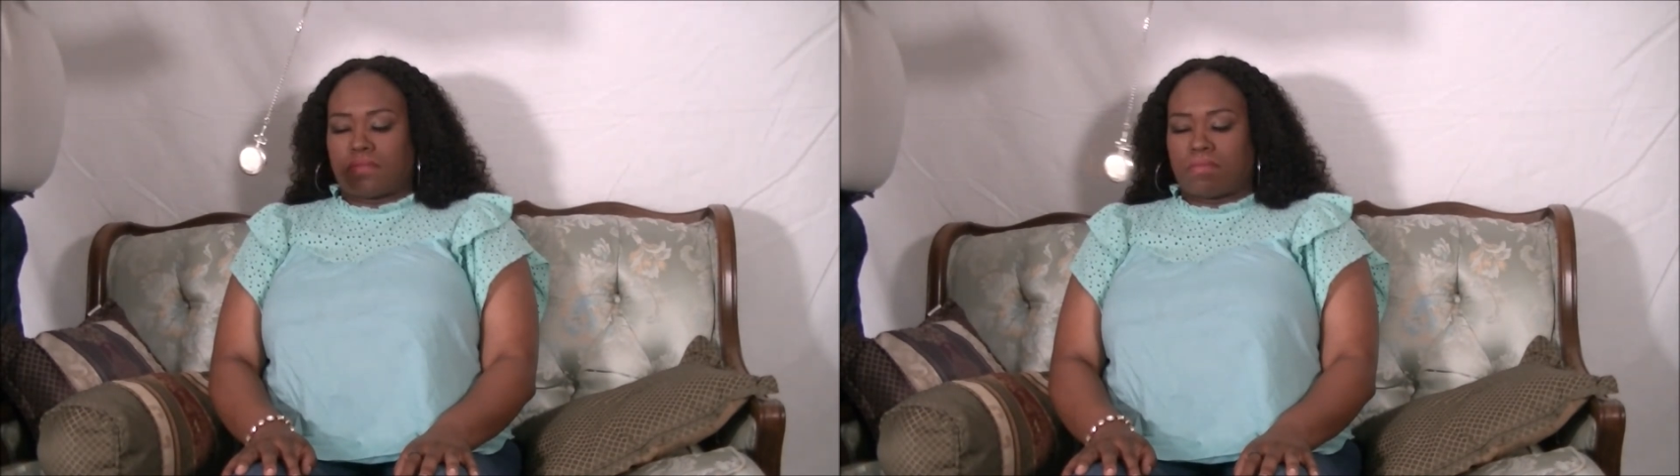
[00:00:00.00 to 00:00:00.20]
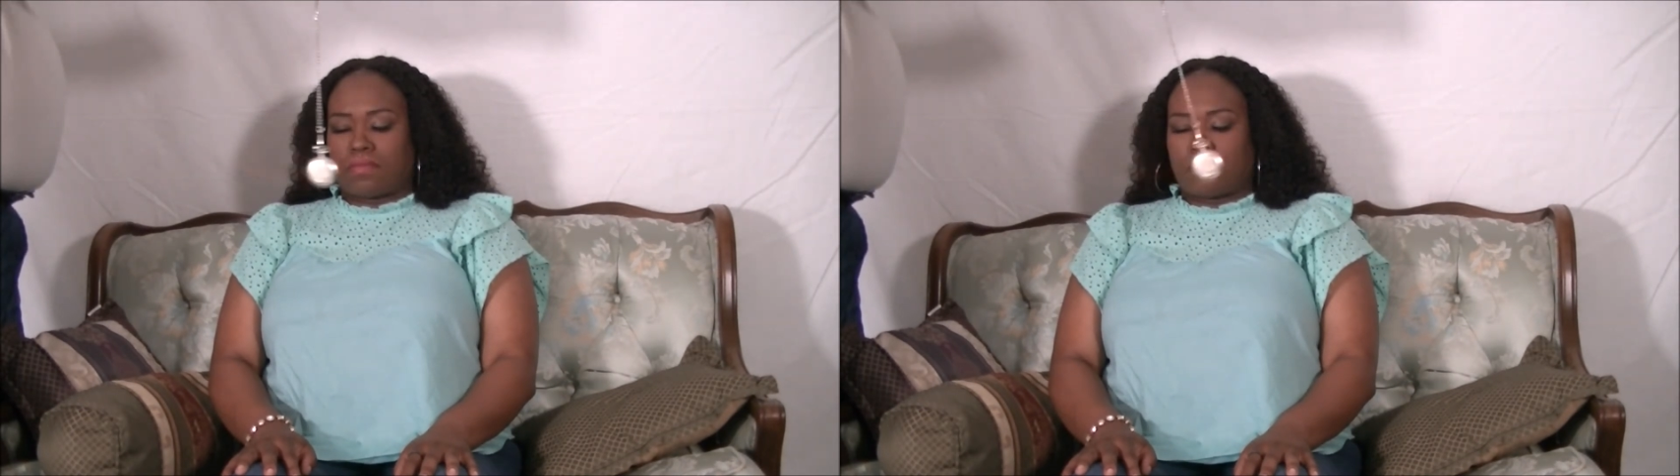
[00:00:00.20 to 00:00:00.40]

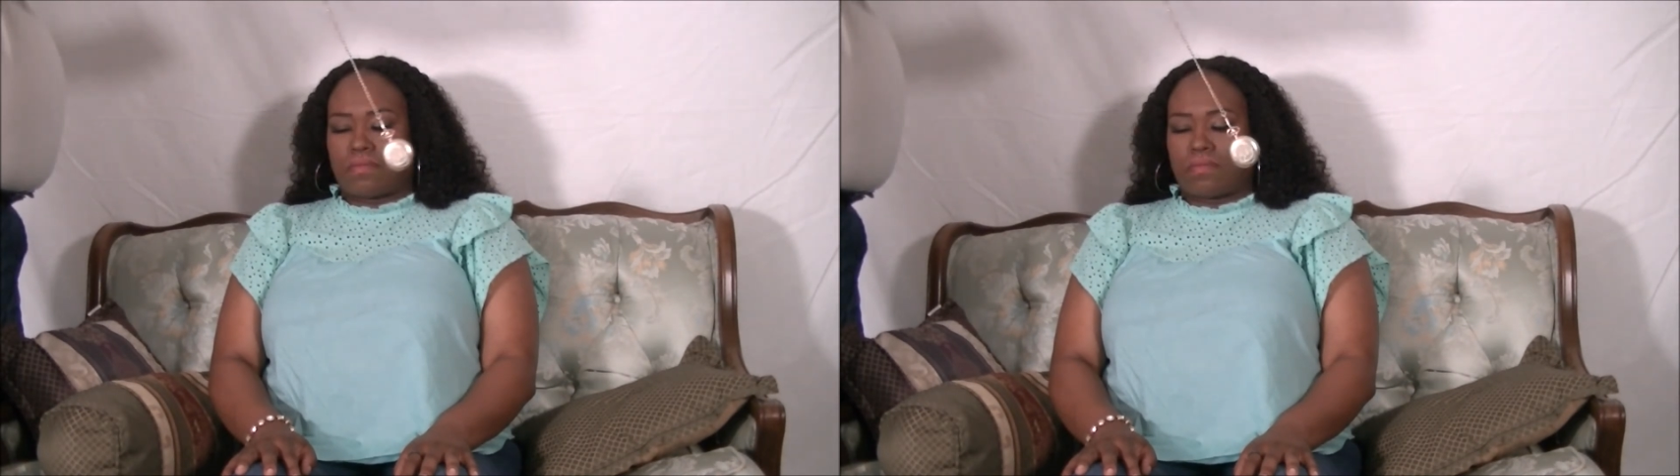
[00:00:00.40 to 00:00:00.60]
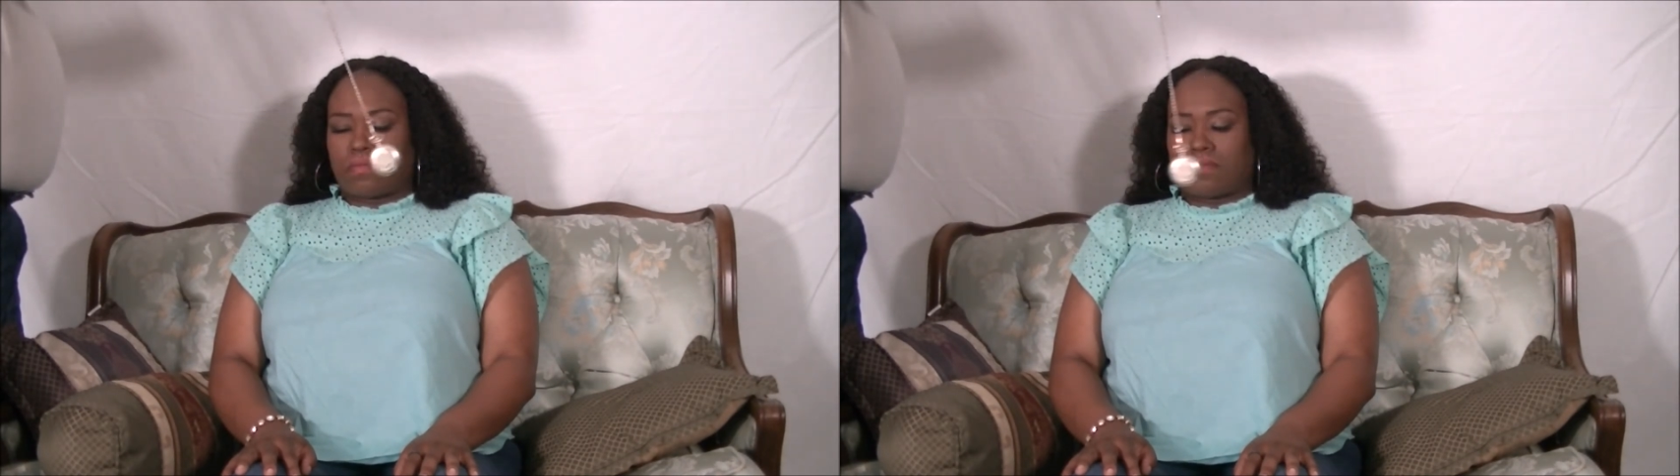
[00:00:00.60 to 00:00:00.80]
from your
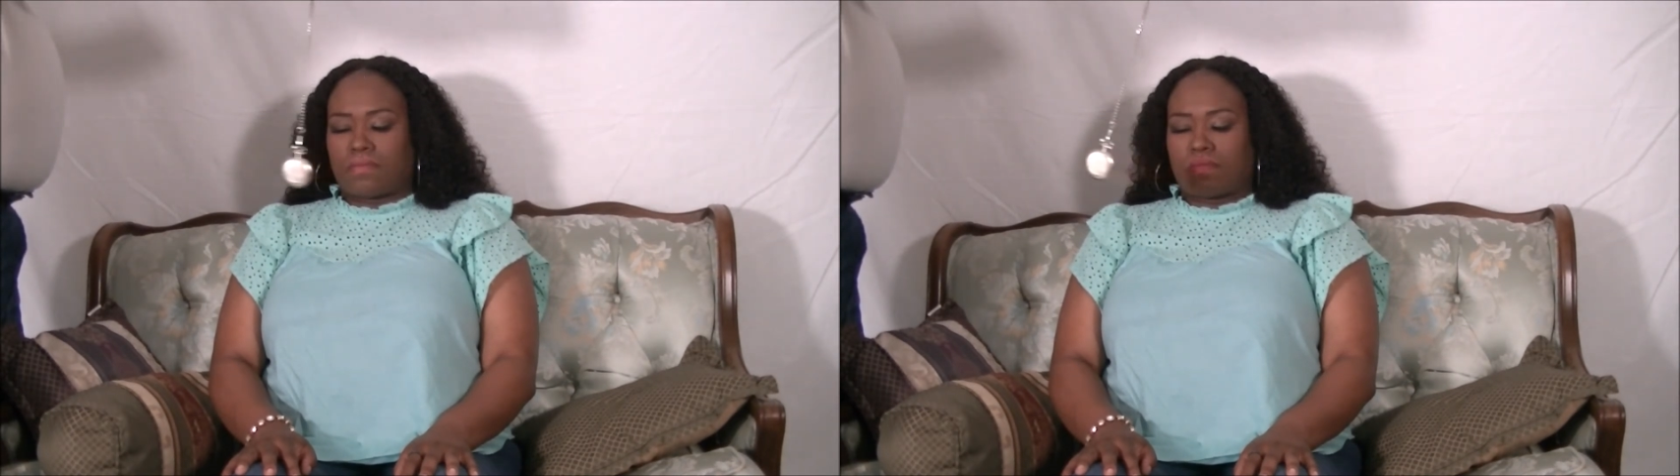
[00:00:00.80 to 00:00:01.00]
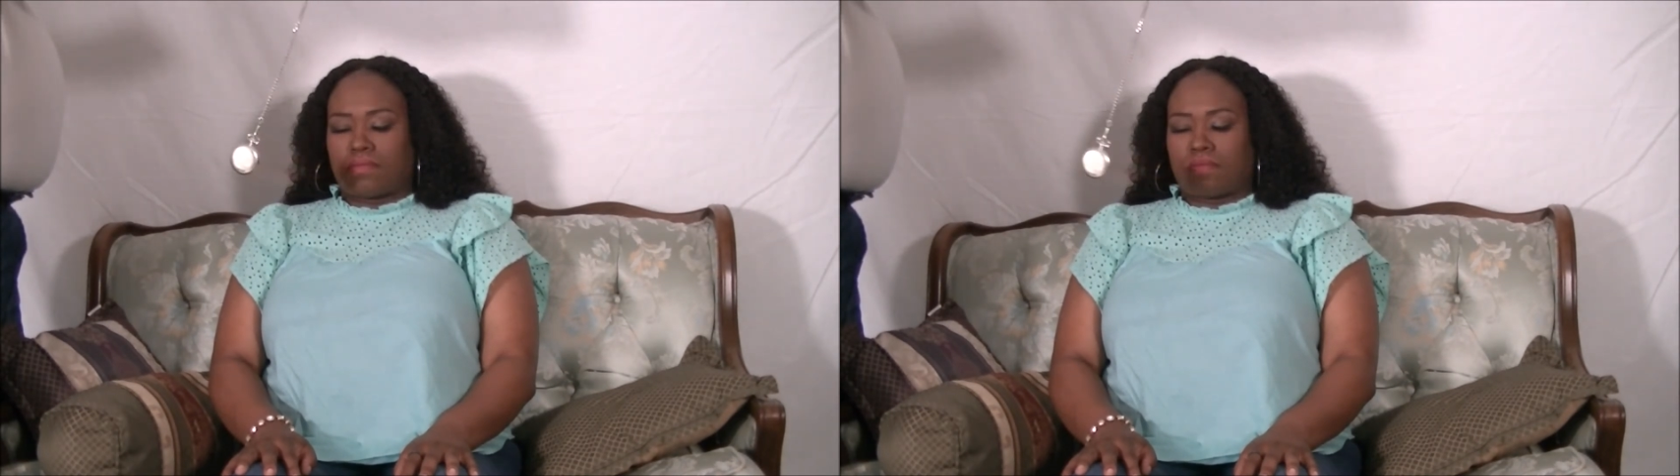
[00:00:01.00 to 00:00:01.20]
body
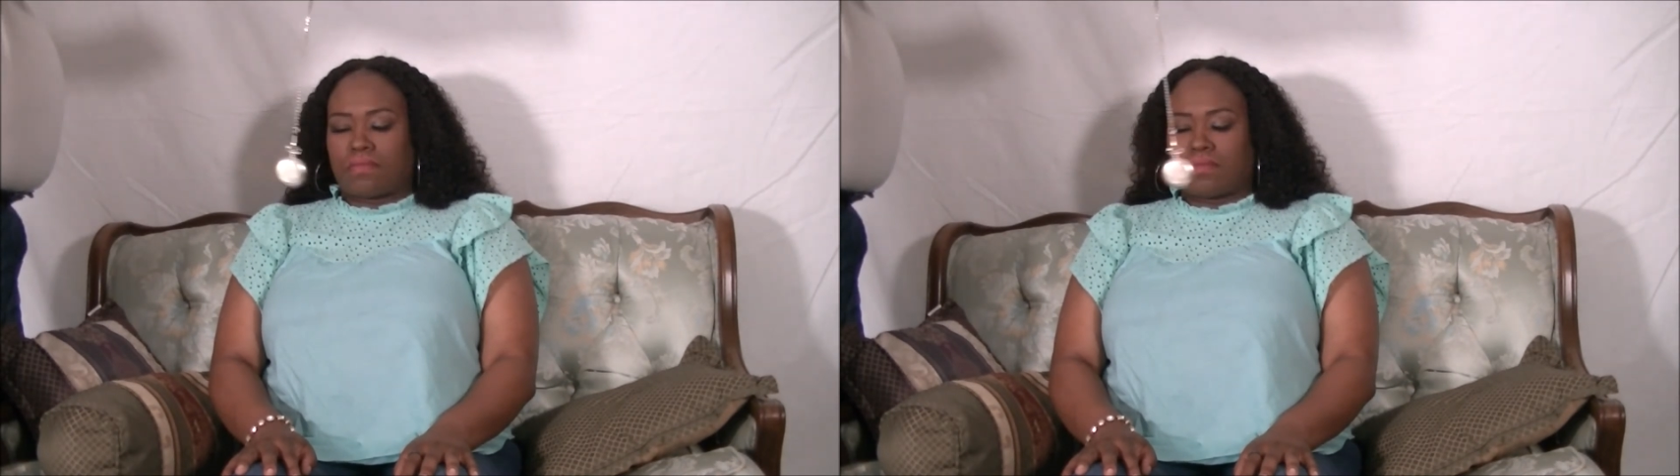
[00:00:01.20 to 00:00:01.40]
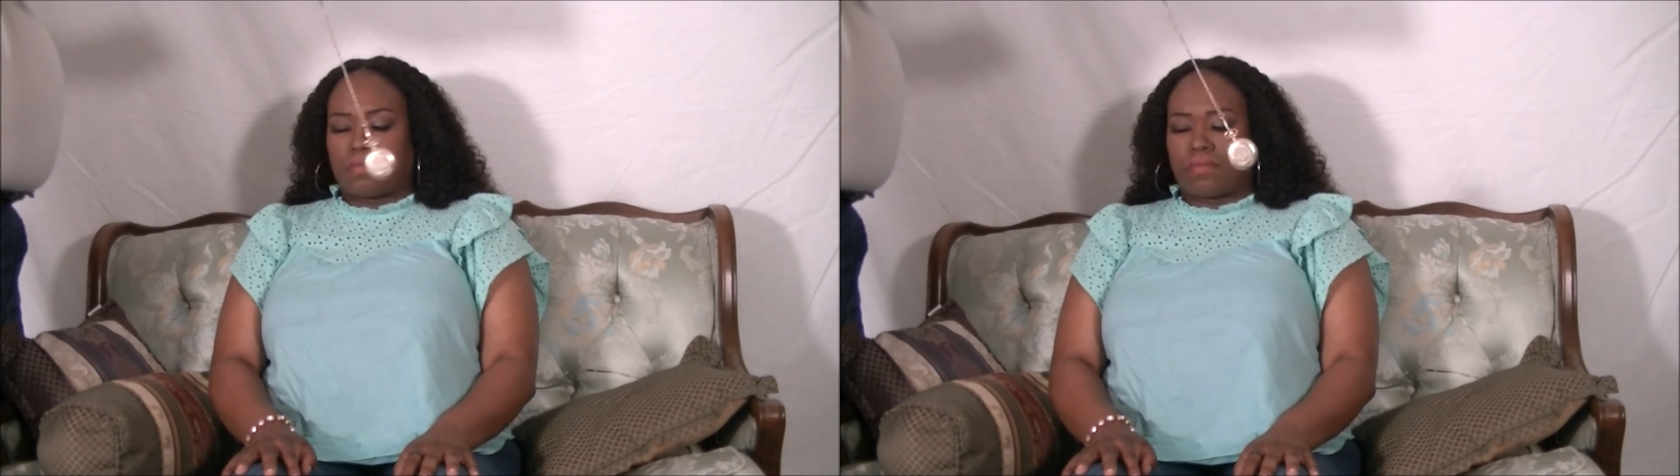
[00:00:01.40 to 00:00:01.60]
to
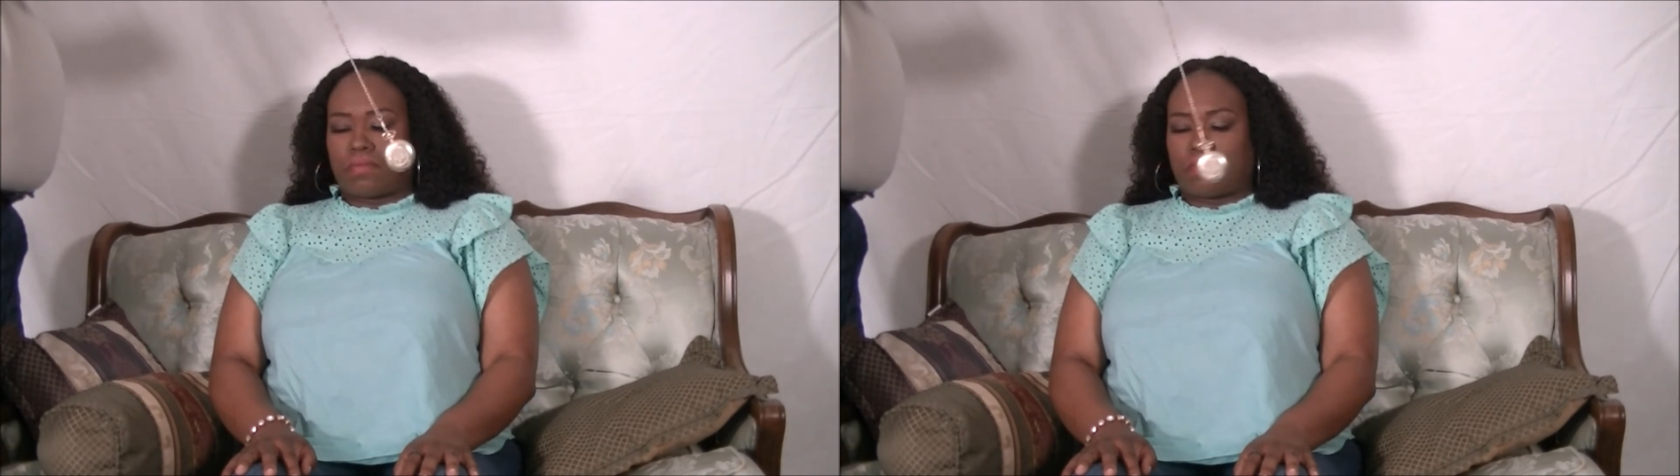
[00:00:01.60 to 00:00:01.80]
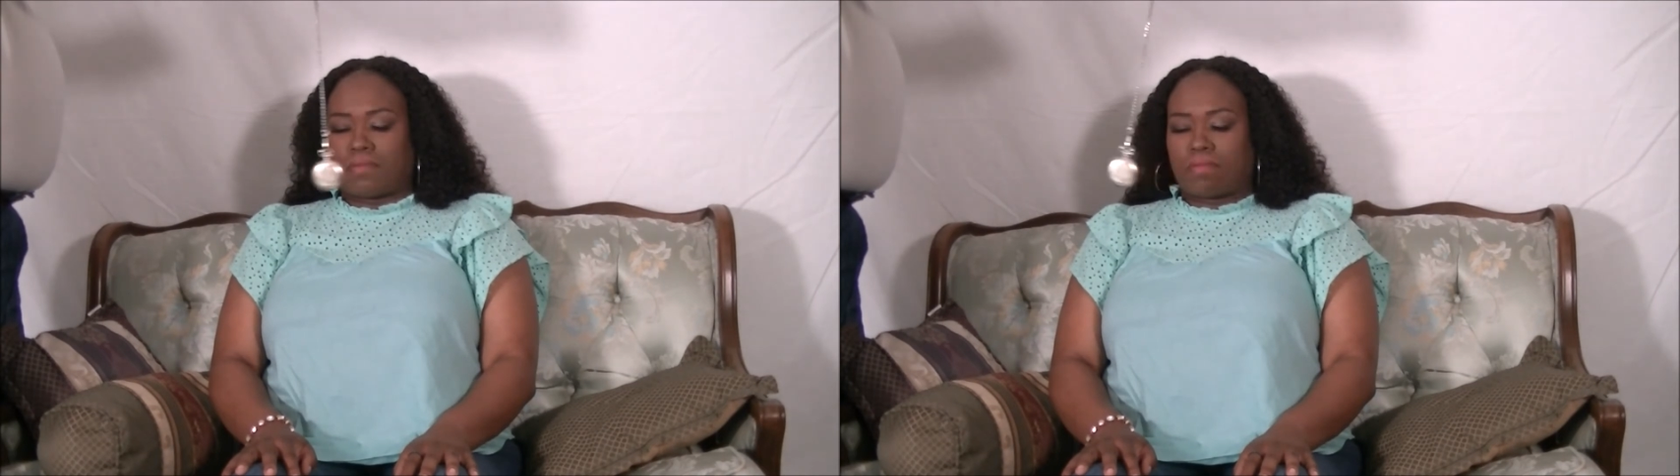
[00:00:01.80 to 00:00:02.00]
your
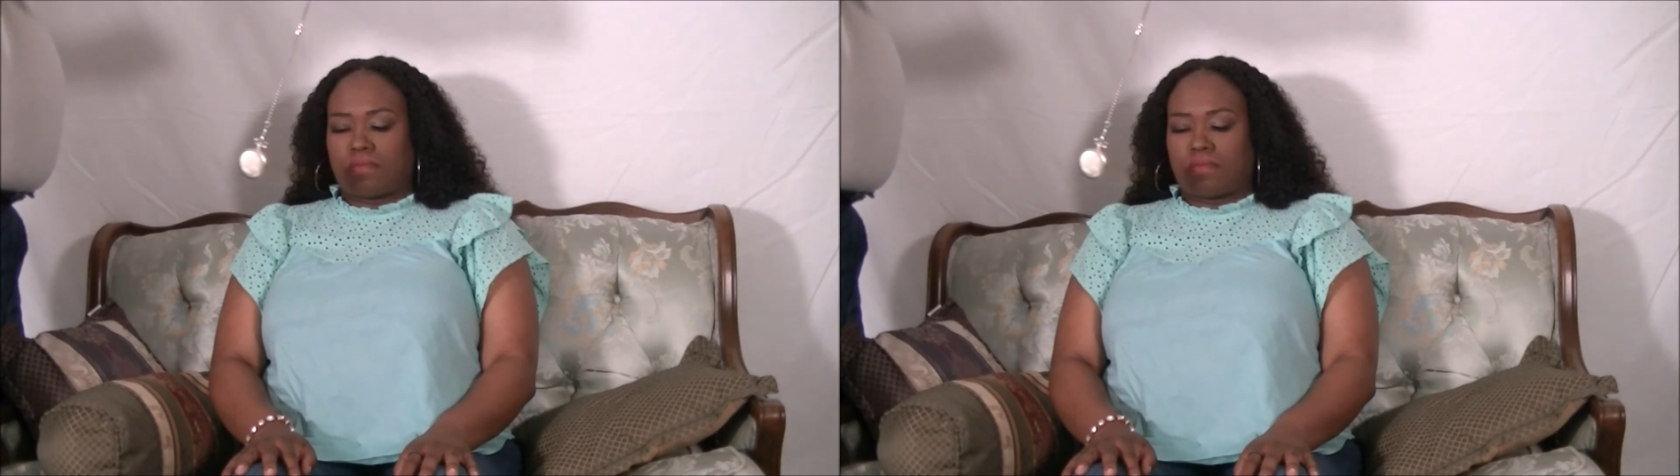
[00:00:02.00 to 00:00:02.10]
legs.